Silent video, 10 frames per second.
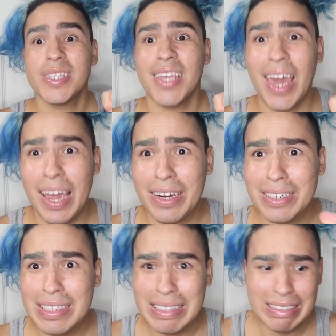
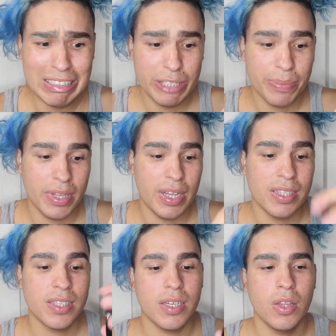scared. But
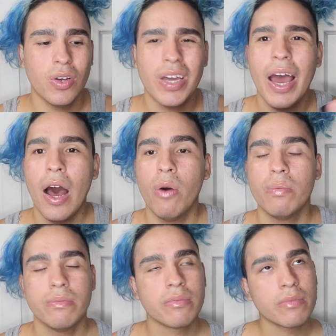let's see. Look at how...